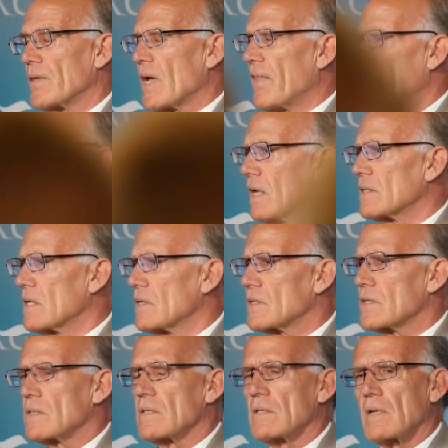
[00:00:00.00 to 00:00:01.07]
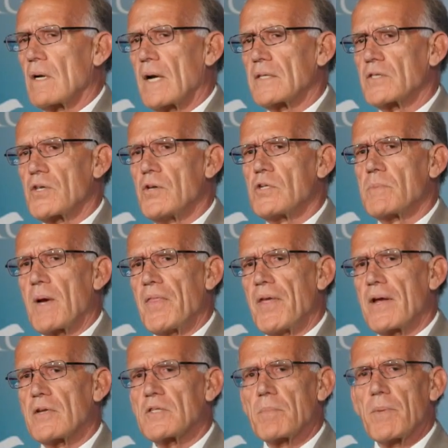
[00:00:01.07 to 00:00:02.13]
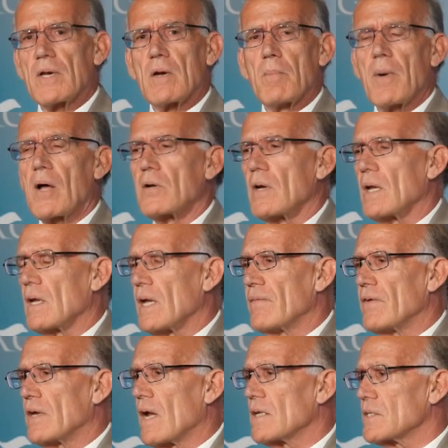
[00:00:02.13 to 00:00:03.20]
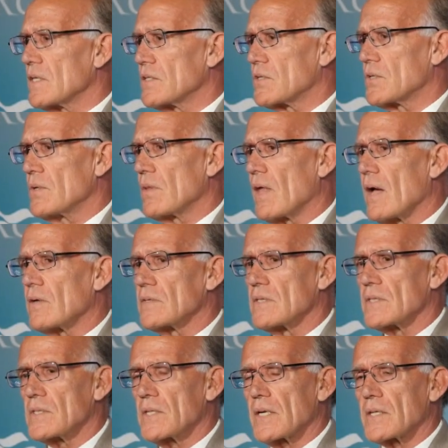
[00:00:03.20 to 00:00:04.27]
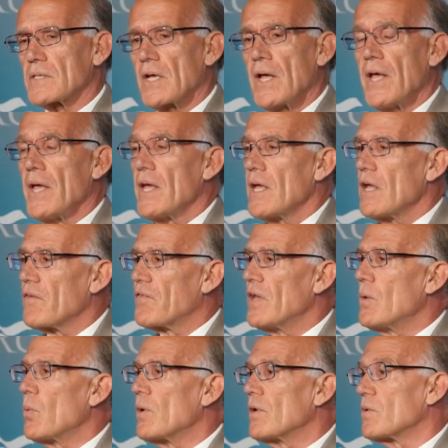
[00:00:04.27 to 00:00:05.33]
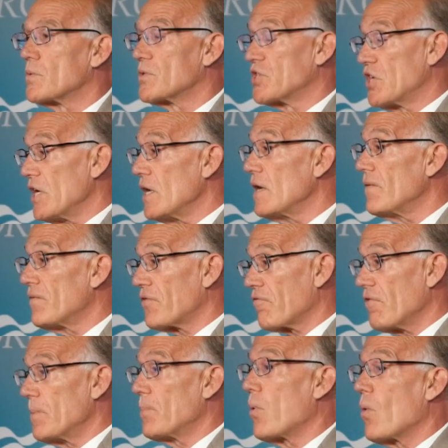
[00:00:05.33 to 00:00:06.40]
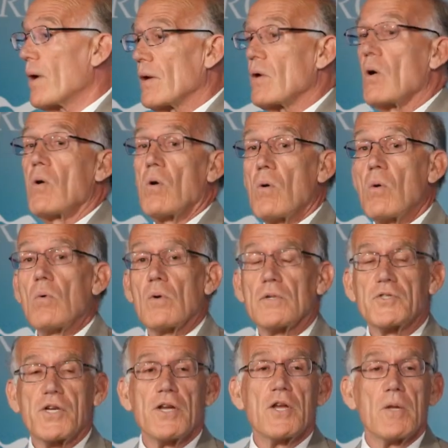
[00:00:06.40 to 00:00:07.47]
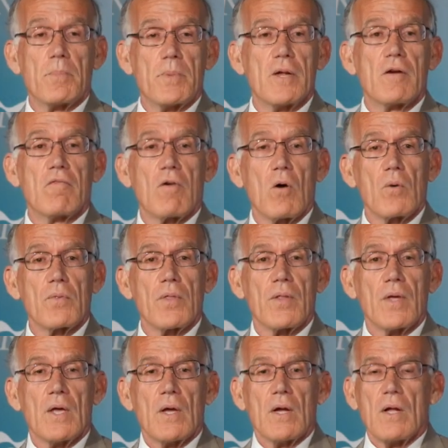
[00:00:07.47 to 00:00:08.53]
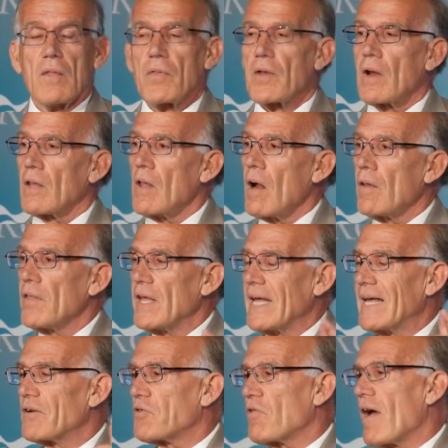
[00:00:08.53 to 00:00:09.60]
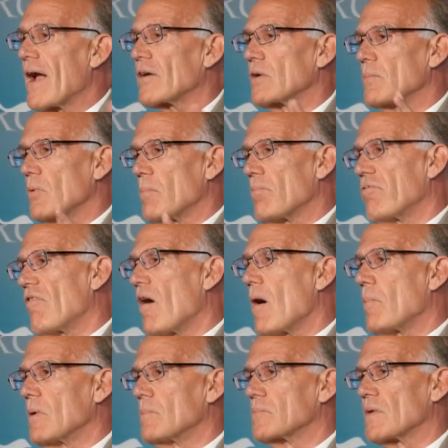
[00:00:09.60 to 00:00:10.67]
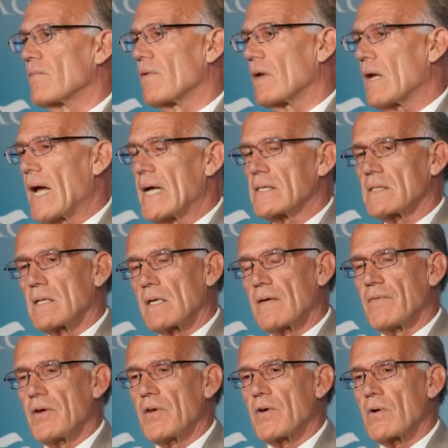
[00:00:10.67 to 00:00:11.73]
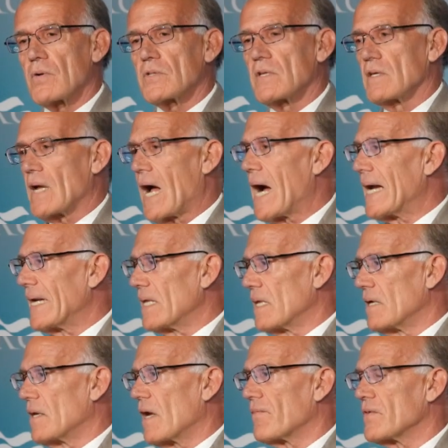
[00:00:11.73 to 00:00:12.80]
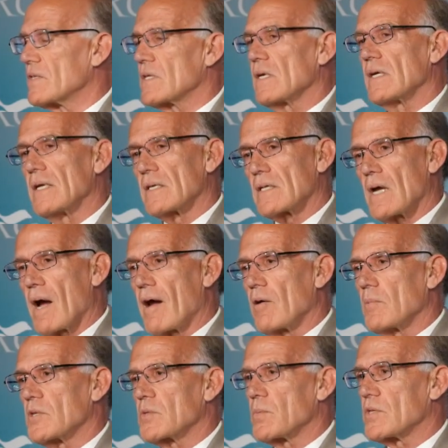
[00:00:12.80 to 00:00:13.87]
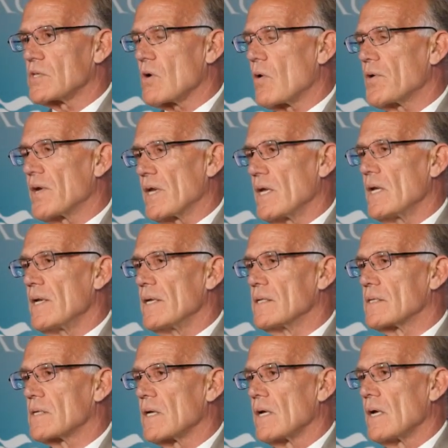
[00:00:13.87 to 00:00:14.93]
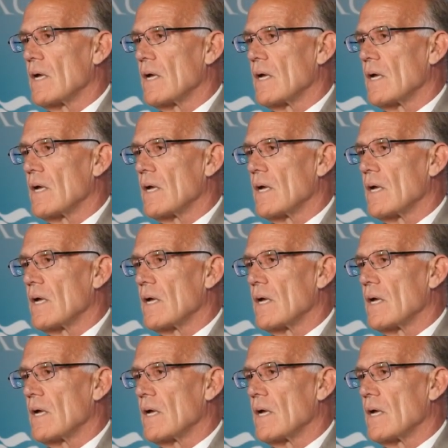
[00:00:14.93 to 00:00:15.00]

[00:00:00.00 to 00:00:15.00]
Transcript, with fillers: I think not since, excuse me, I think it's been about 11, not since 2006. If he were to achieve 3.0 GDP growth, then a lot of the intractable problems of the last 11 years, i.e., the deficit entitlements, would start to ease.